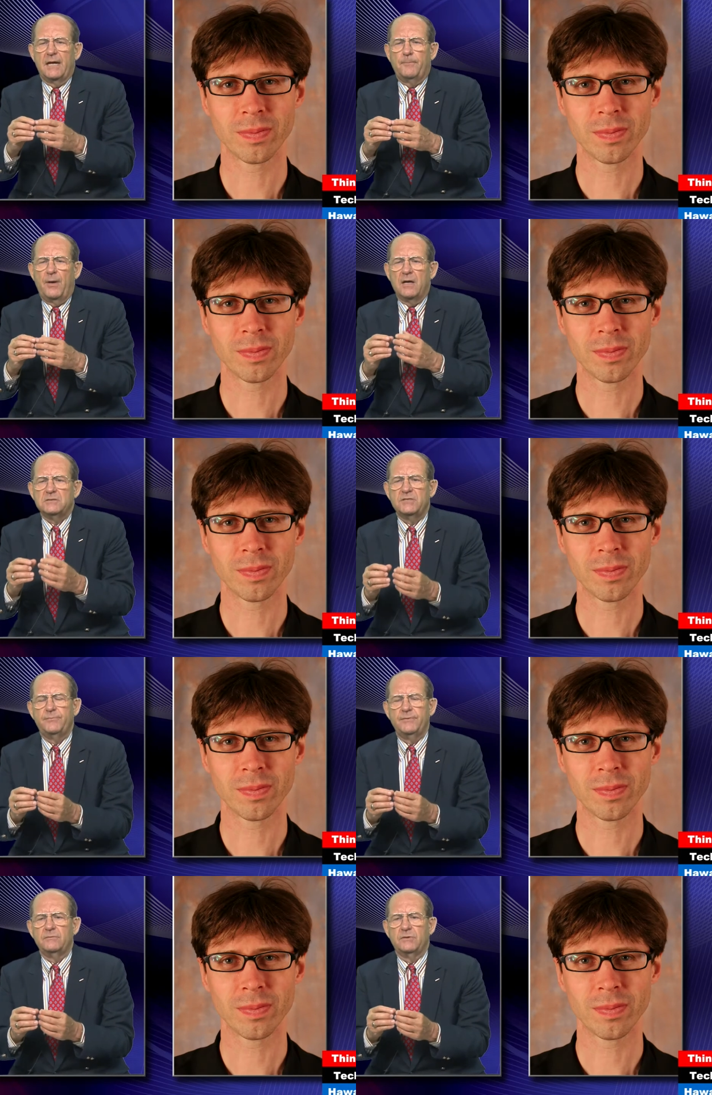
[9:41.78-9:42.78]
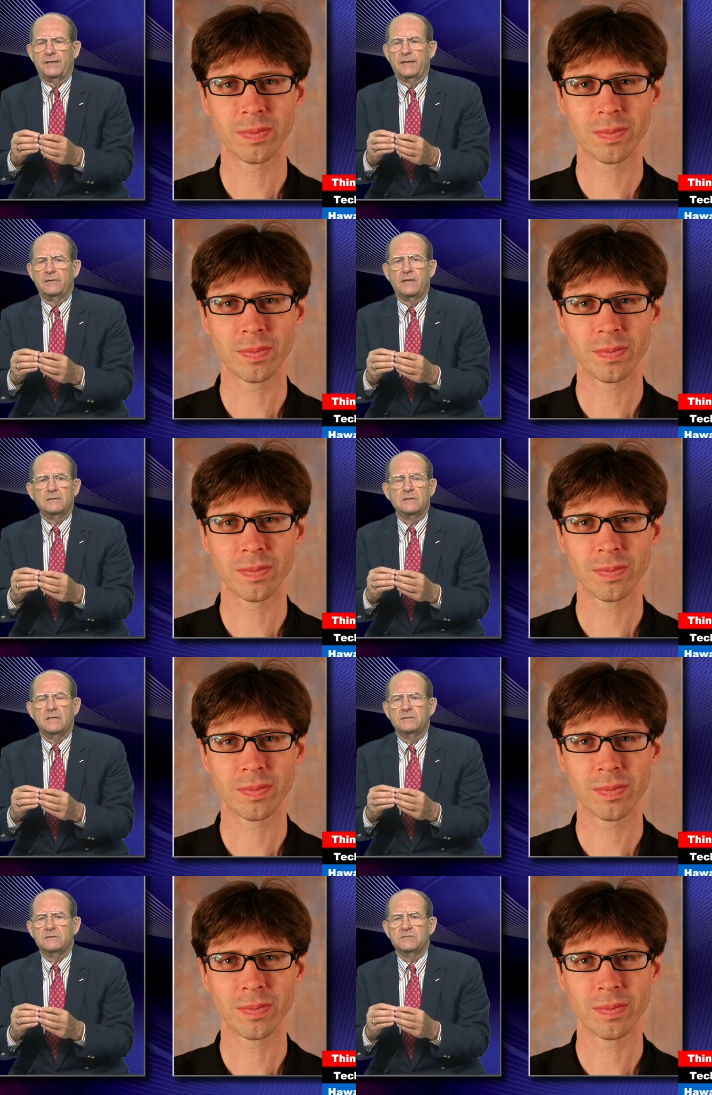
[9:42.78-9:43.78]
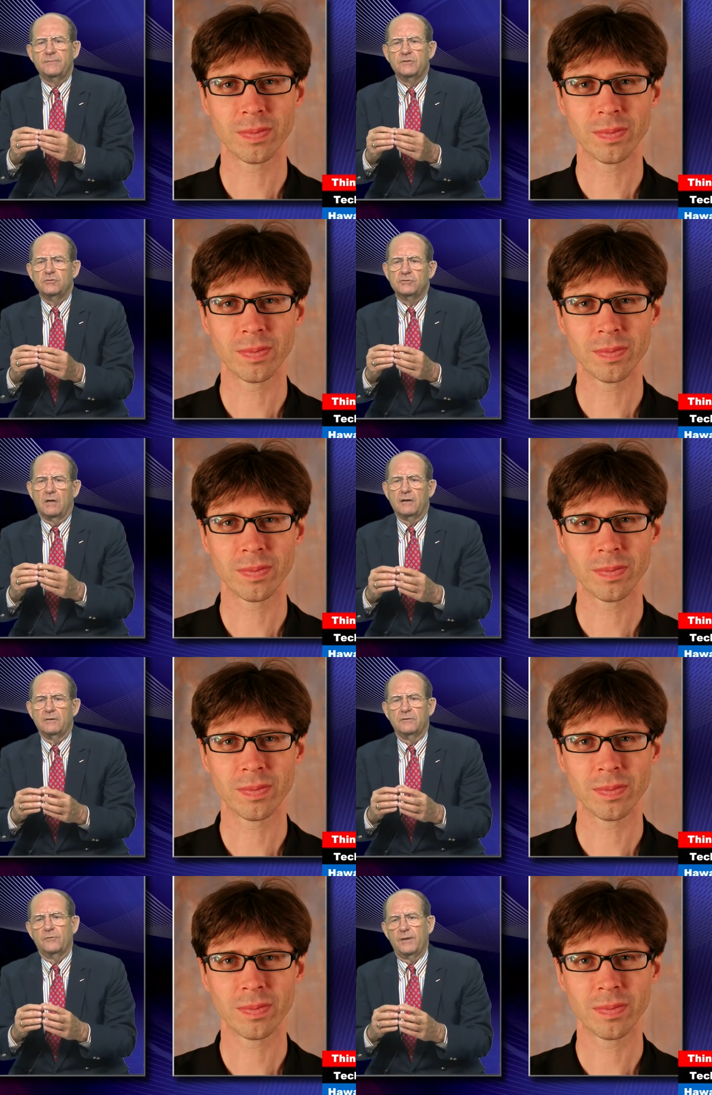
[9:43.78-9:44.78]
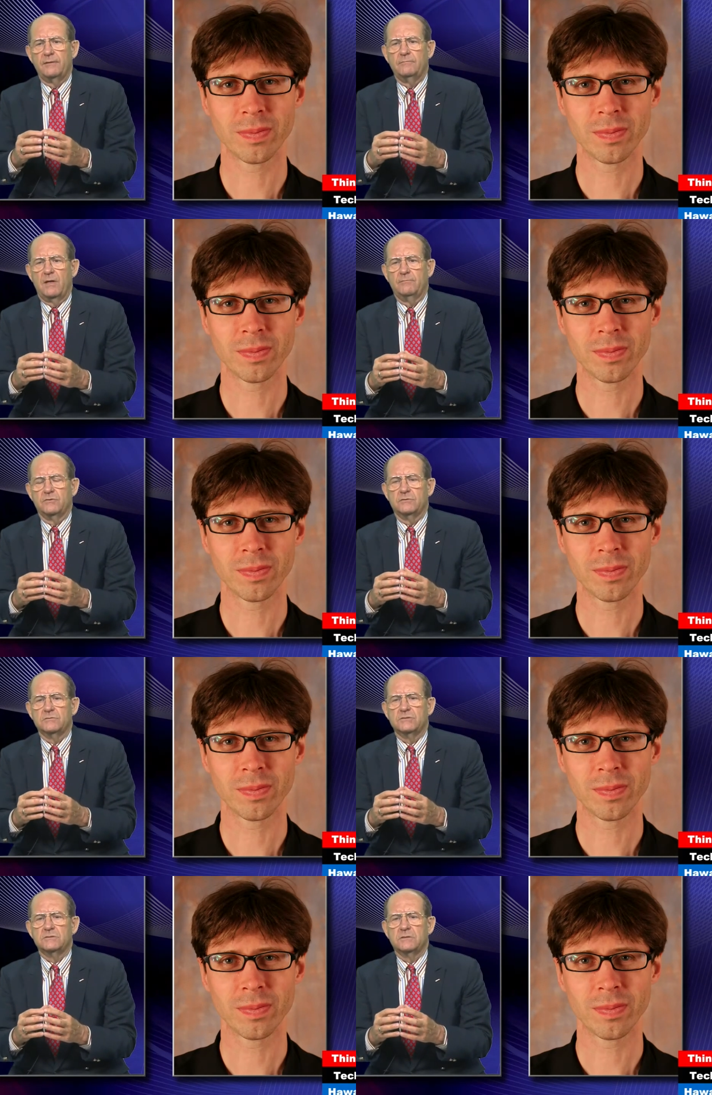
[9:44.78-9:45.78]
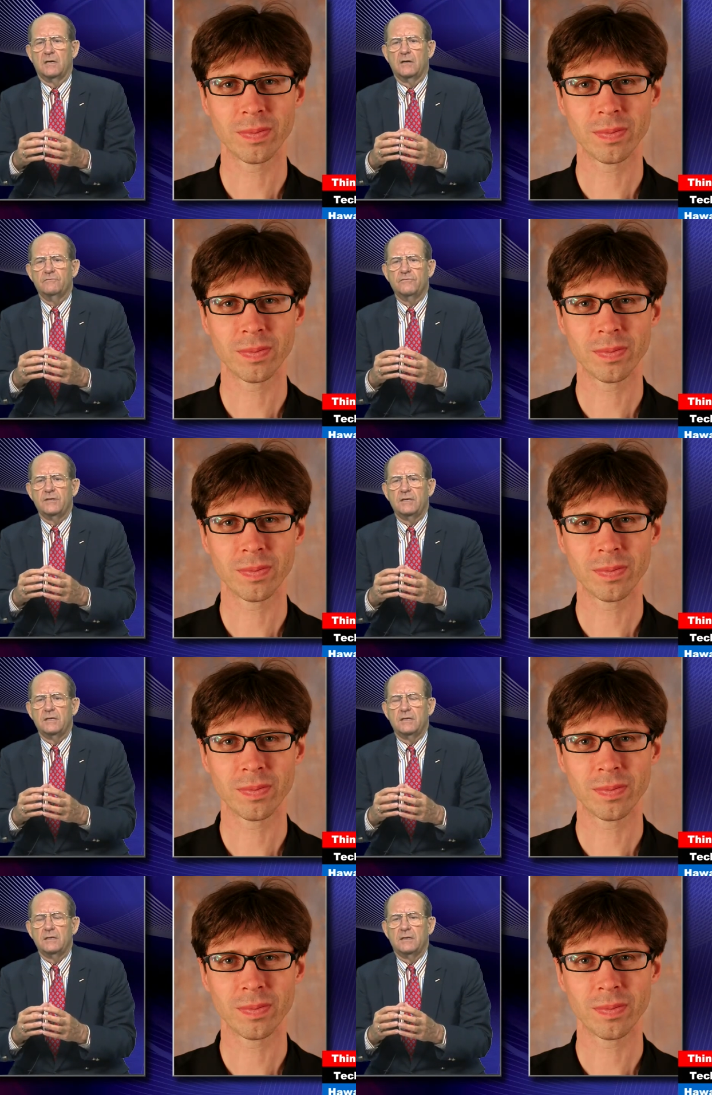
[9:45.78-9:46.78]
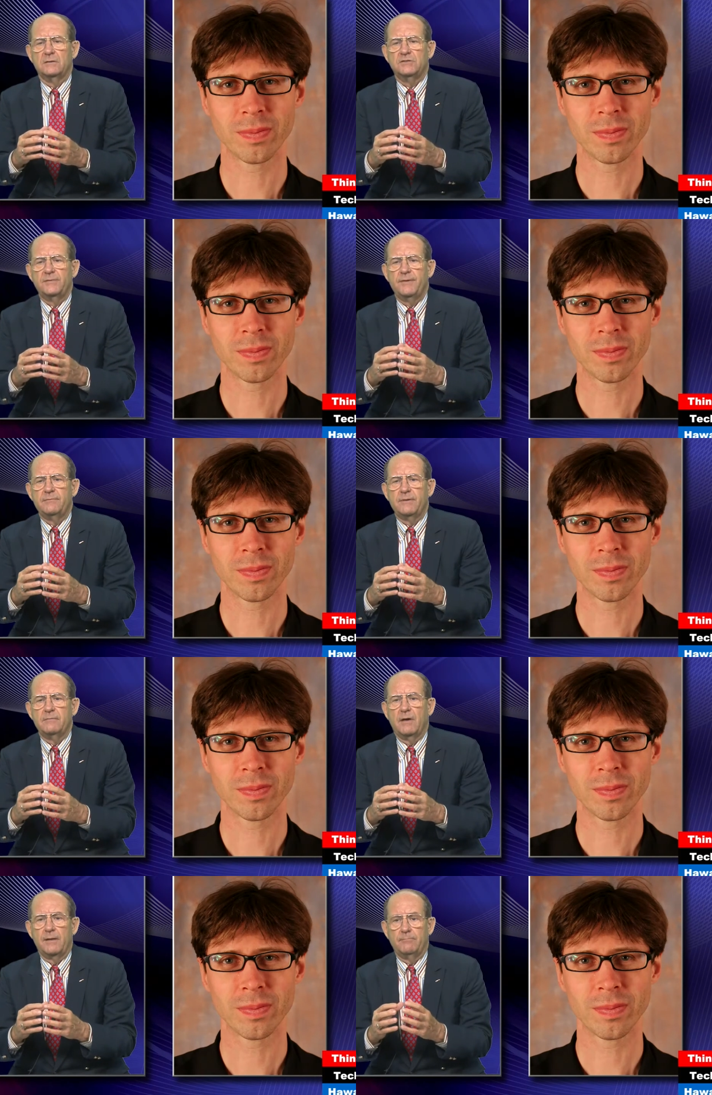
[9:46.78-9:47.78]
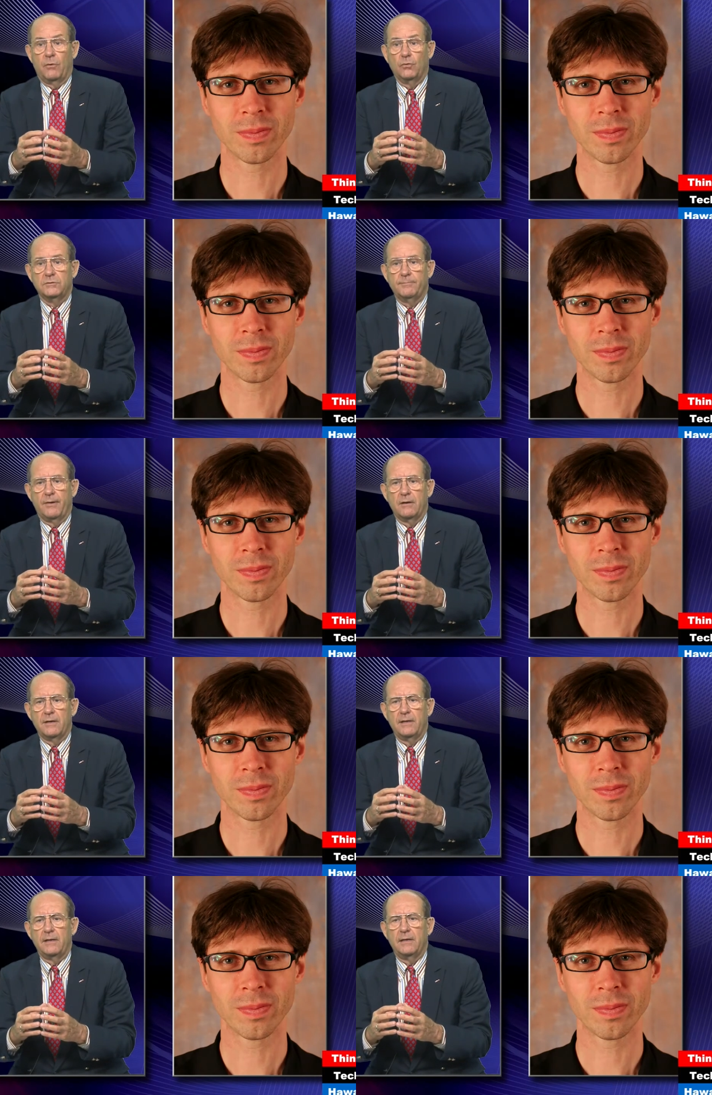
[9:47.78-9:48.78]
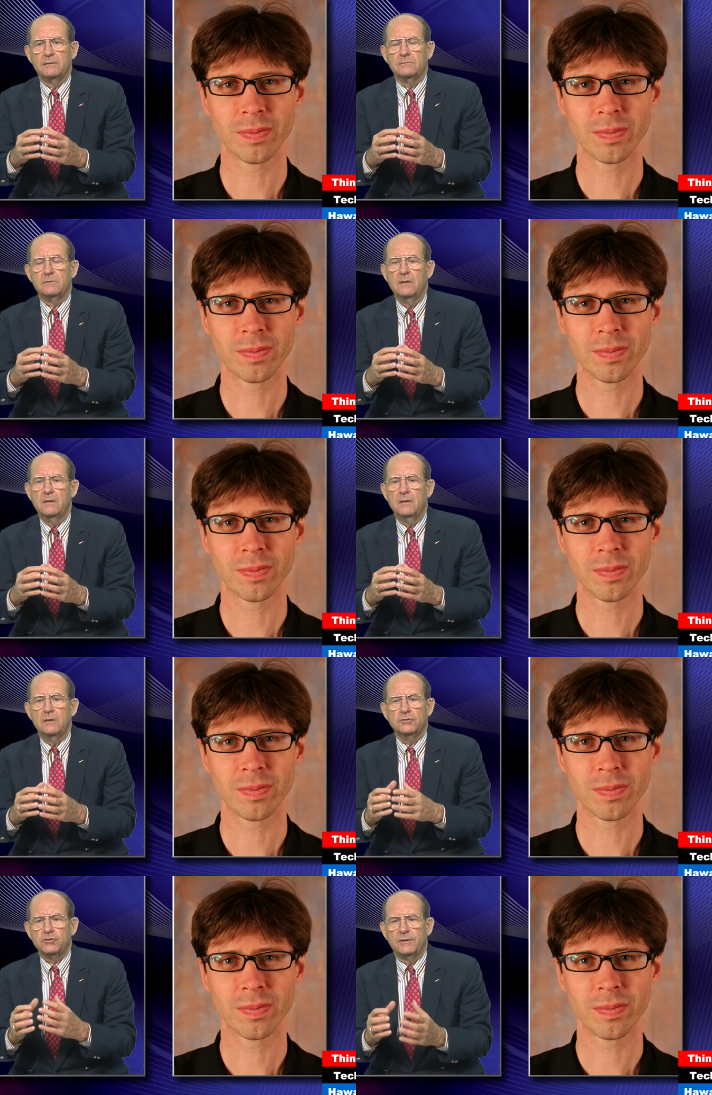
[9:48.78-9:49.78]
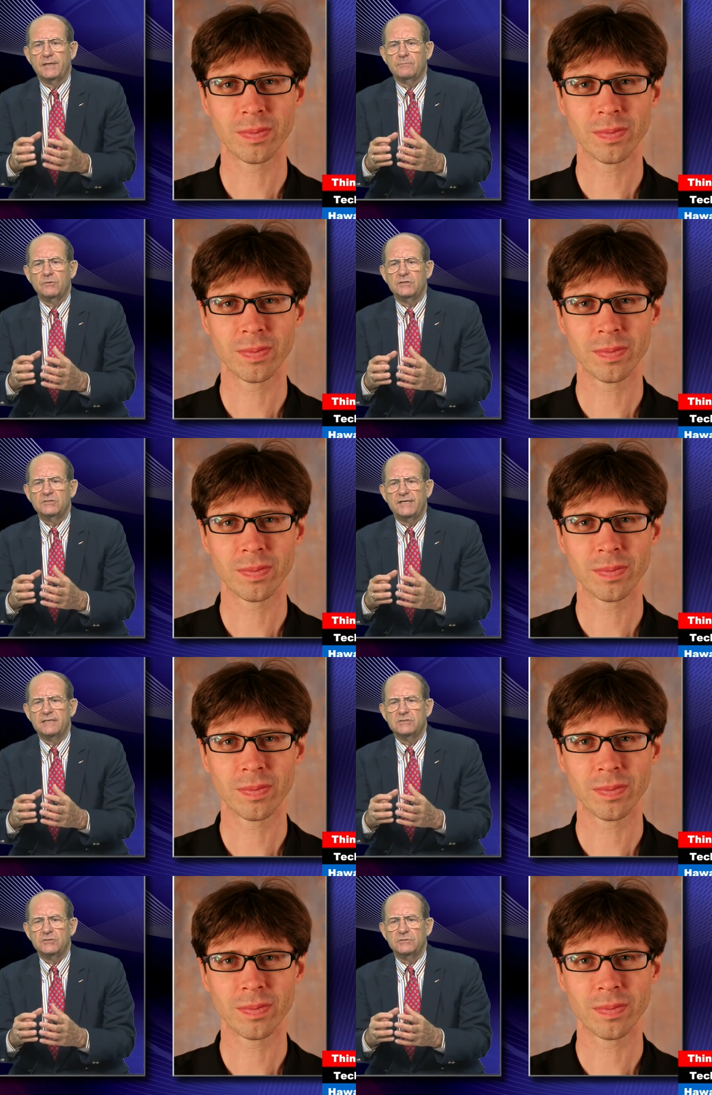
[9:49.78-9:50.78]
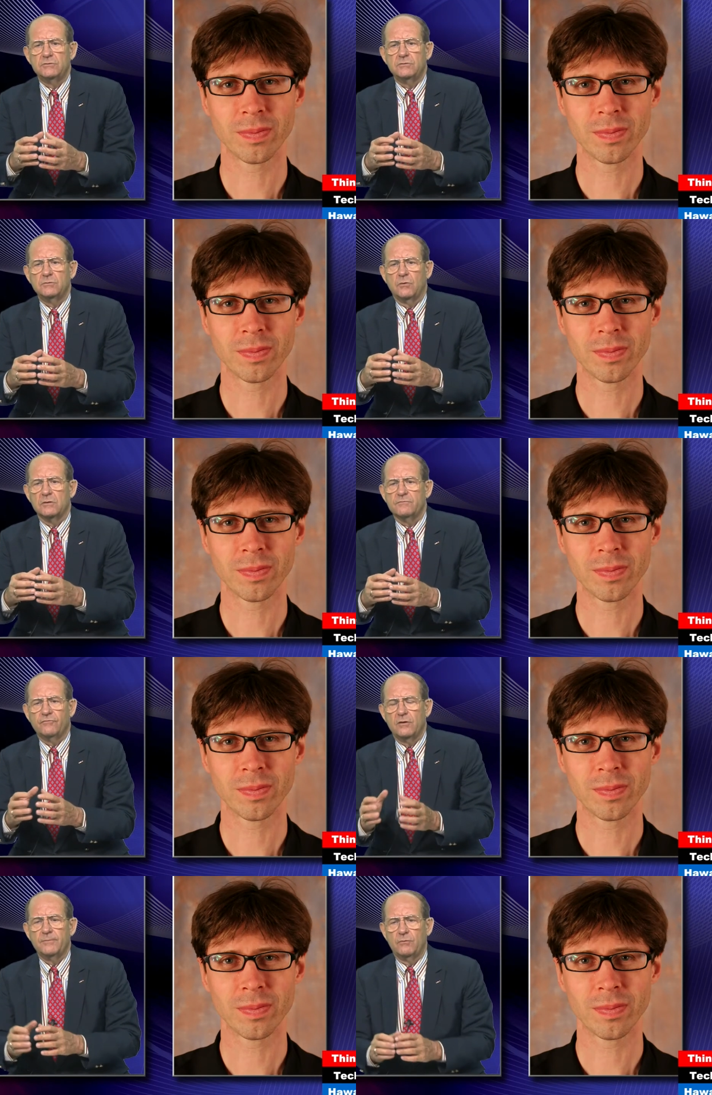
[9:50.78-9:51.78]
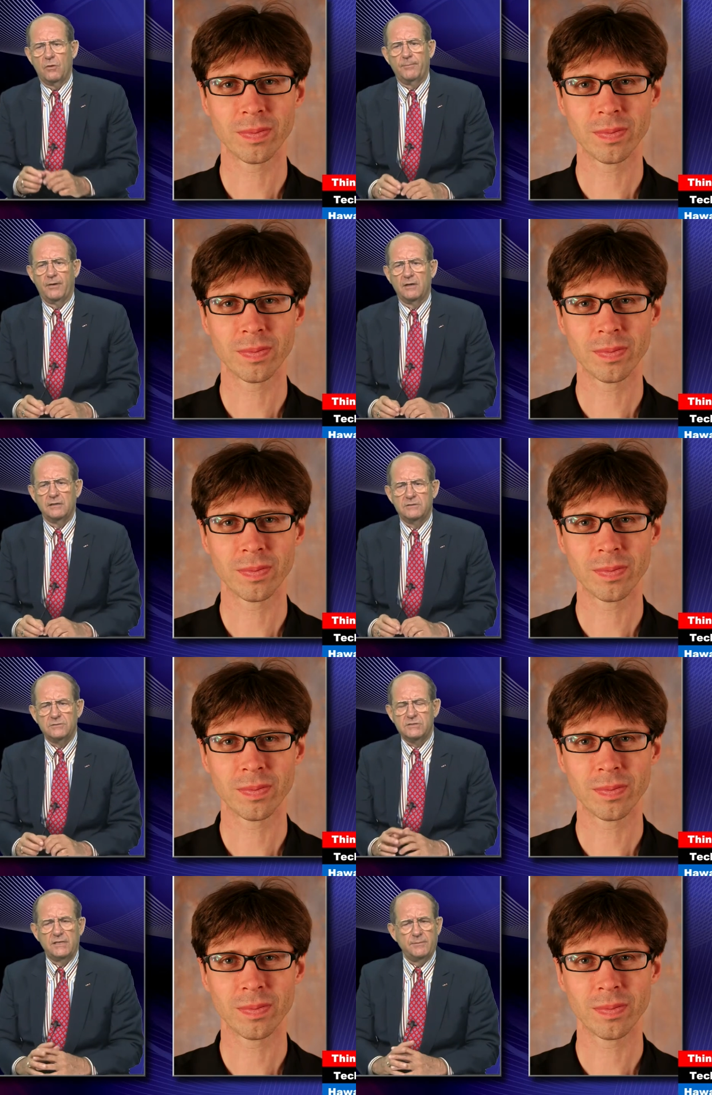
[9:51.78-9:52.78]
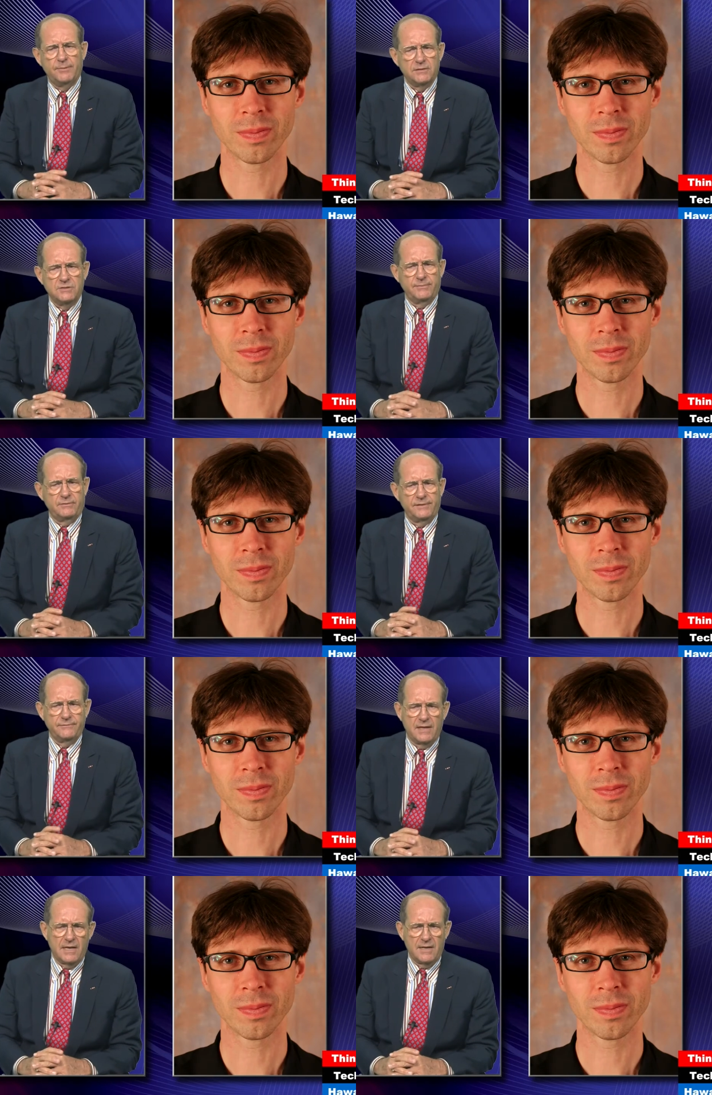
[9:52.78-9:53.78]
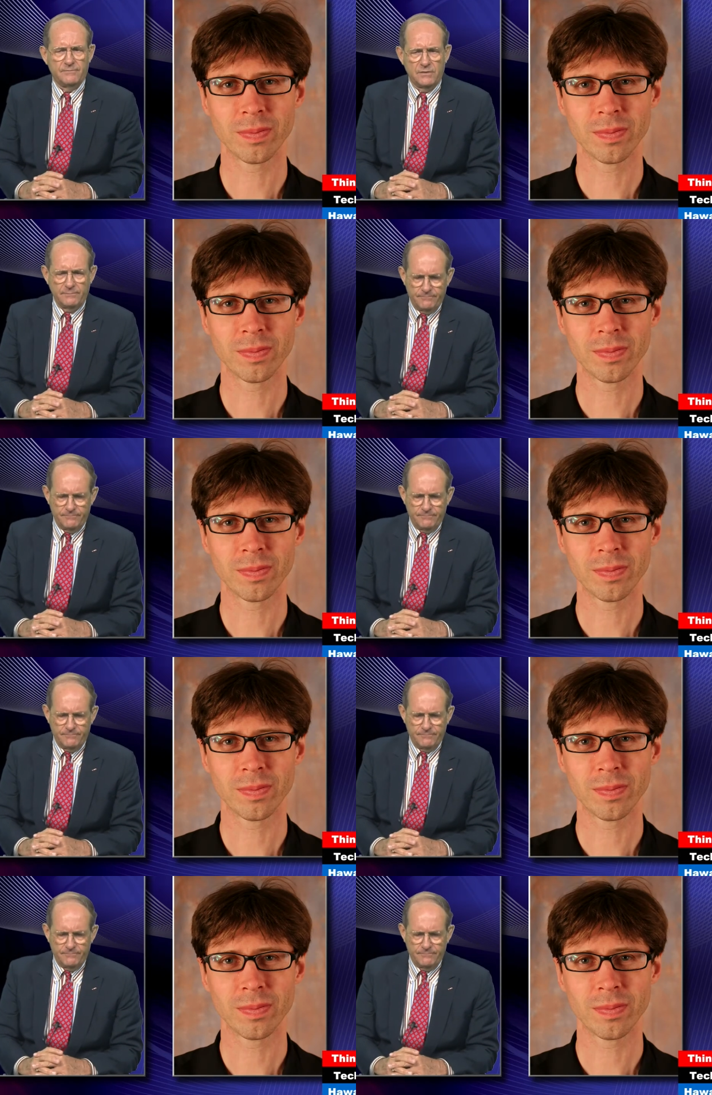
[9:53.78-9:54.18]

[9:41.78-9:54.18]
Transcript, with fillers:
Speaker 1: possibility that some of the darker green members of the DPP might bolt the party and join up with the TSU or form their own party? Do you see any possibility of that happening?